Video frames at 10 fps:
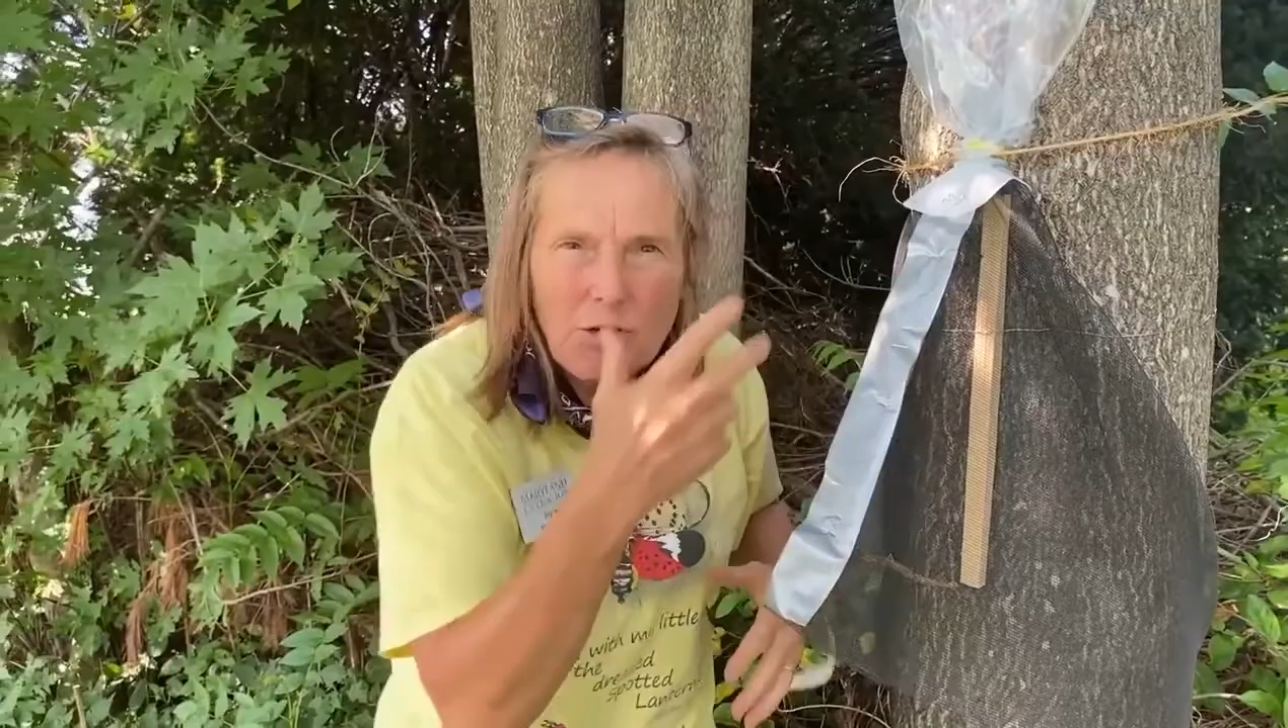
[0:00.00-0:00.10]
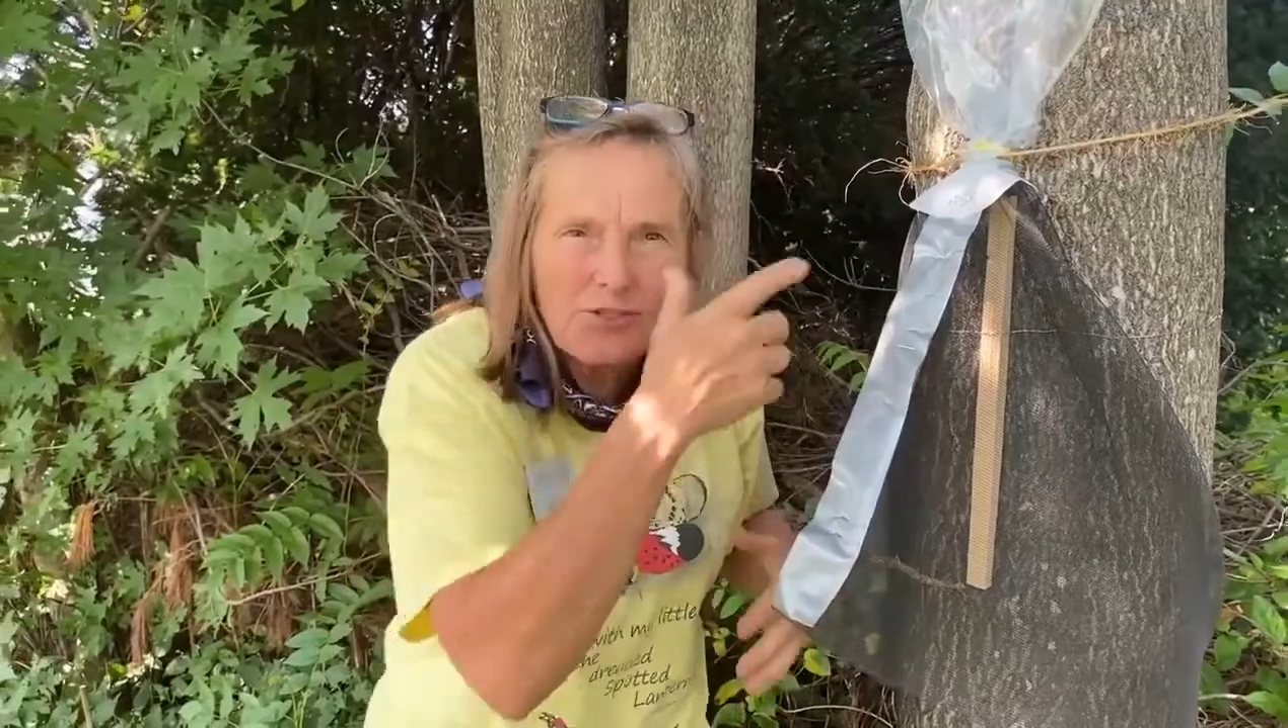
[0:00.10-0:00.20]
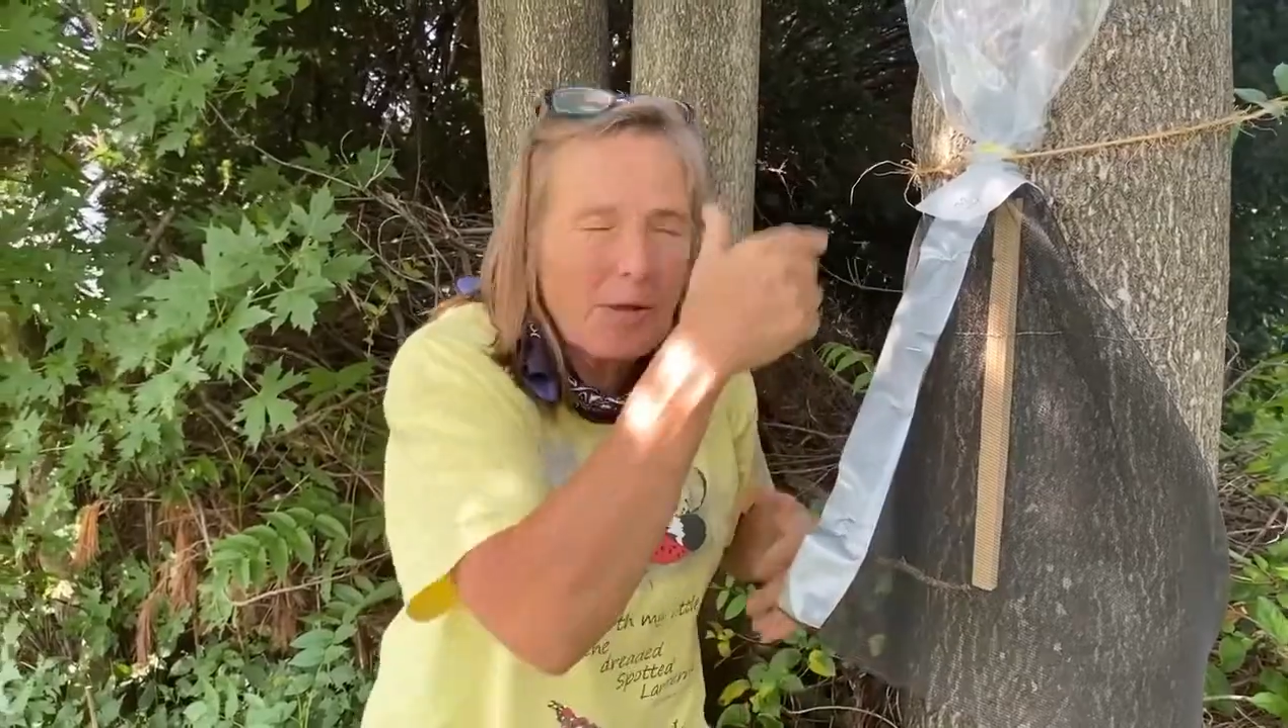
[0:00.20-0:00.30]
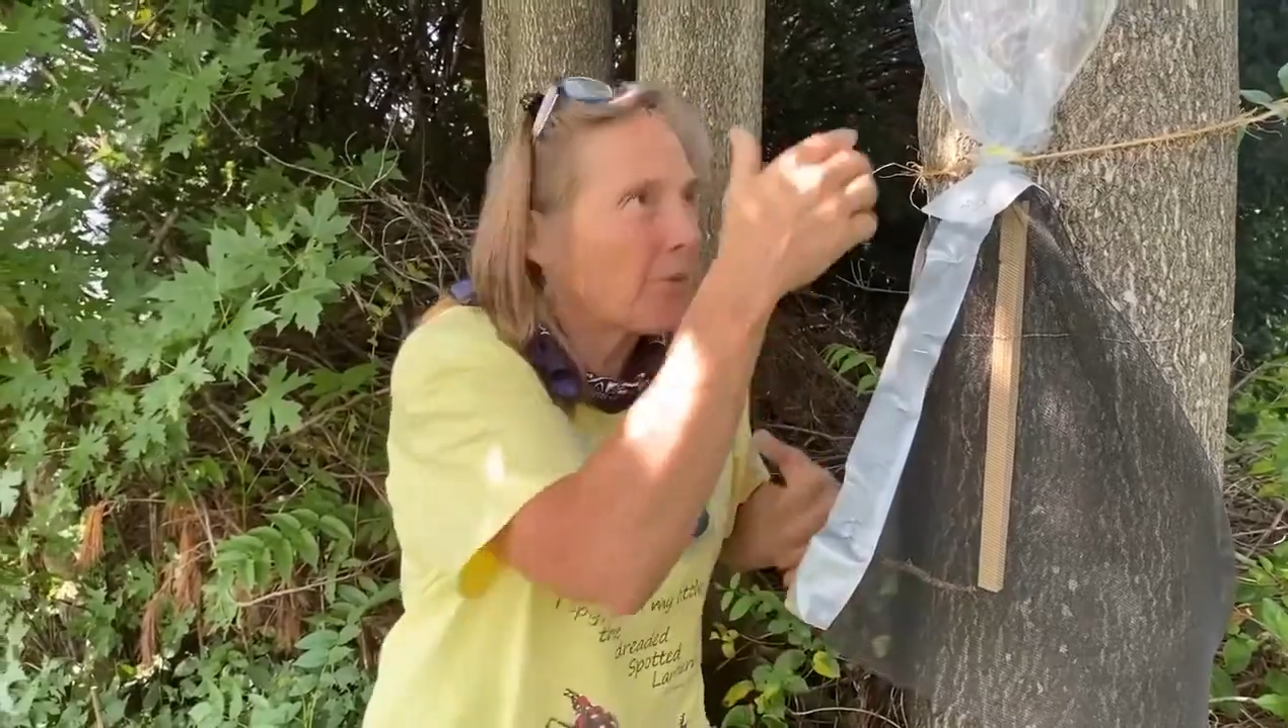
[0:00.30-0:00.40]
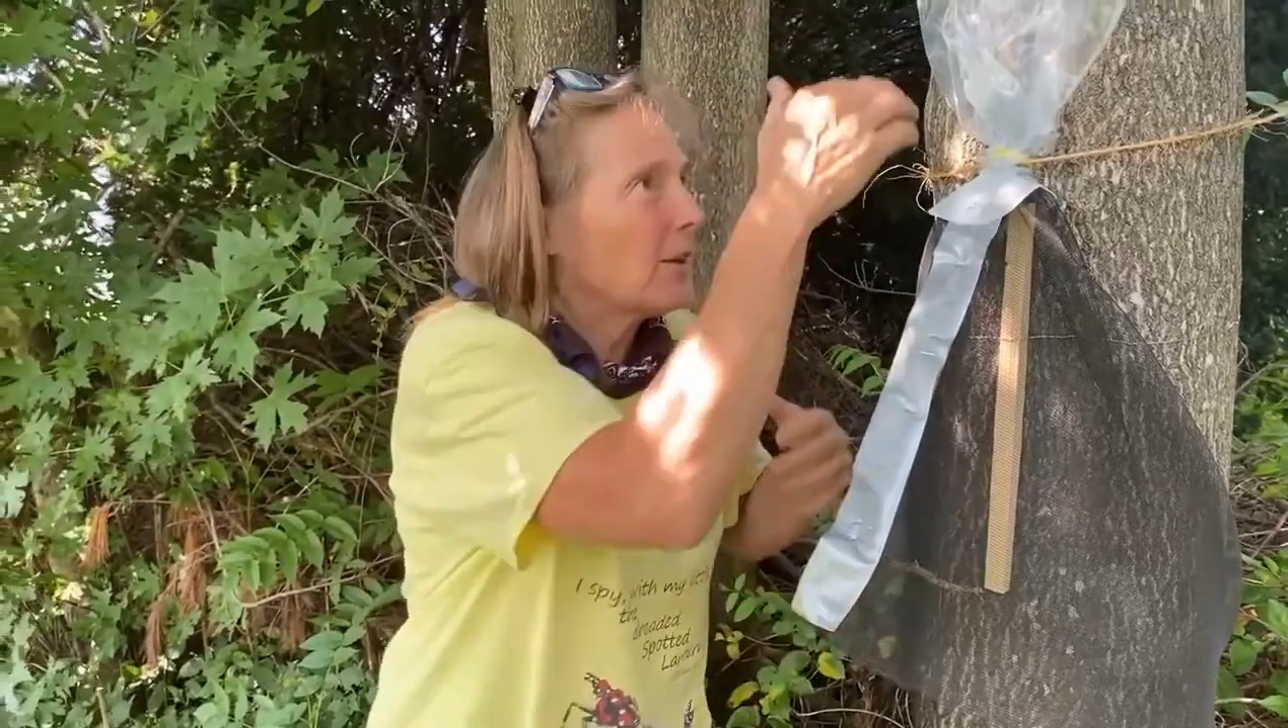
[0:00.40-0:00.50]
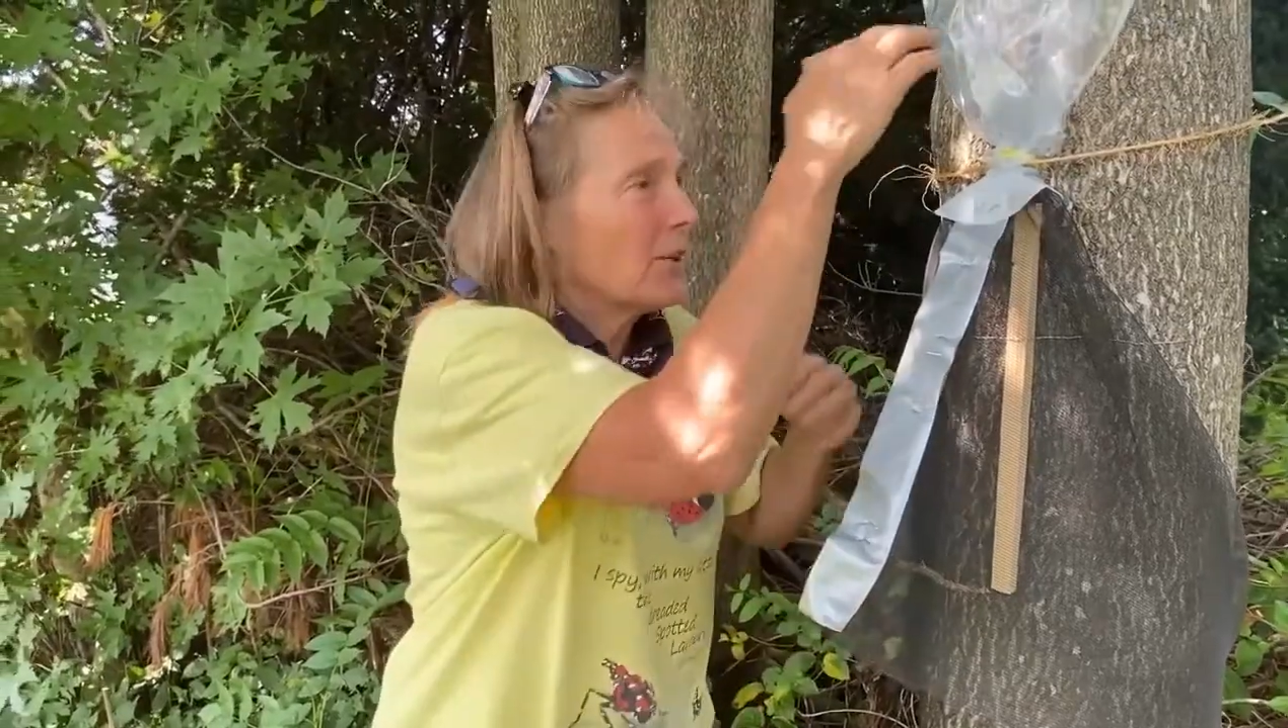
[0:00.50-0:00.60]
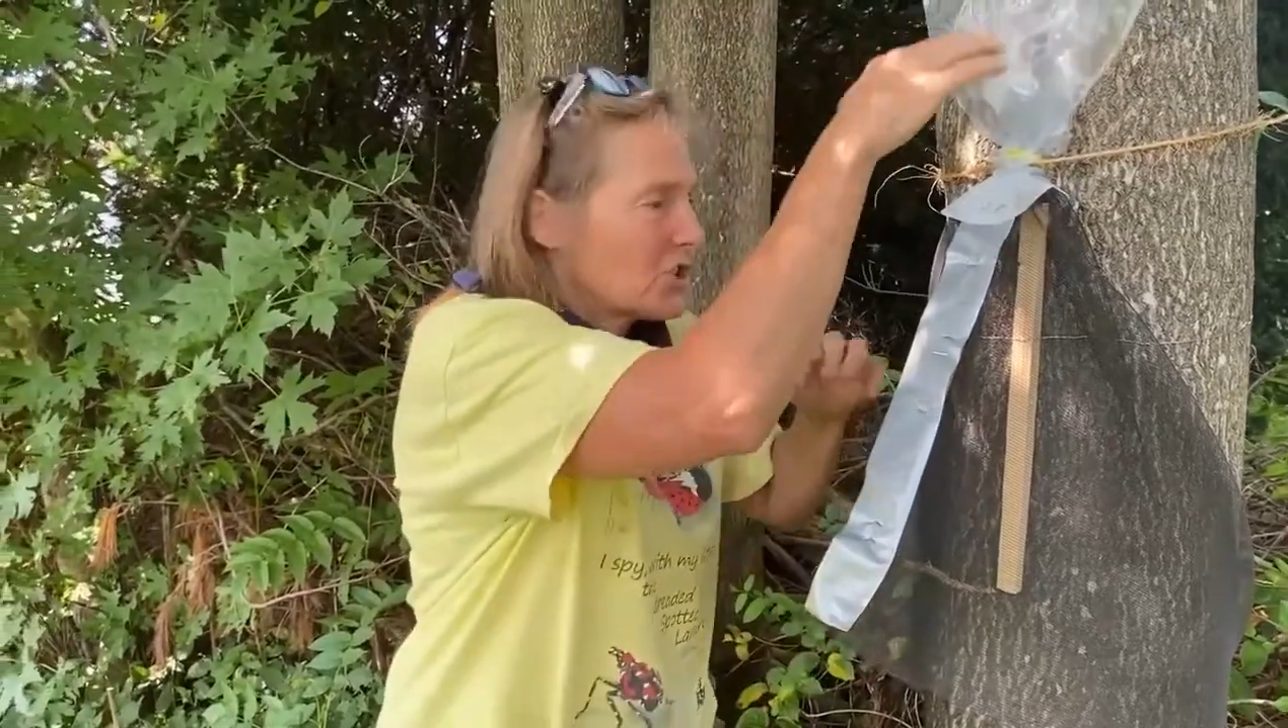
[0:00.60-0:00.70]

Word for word: know something?